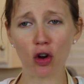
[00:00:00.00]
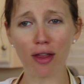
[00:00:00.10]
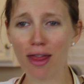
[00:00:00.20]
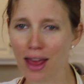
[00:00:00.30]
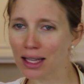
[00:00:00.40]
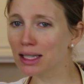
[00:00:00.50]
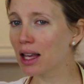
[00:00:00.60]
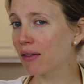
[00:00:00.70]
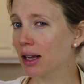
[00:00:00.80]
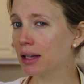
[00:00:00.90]
your
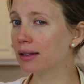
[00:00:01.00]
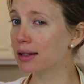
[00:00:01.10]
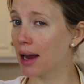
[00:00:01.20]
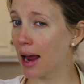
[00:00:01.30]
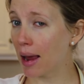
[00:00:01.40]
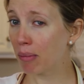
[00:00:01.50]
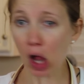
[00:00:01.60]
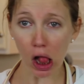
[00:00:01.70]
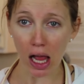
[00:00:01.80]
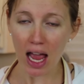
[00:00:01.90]
Thanksgiving
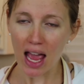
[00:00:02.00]
table.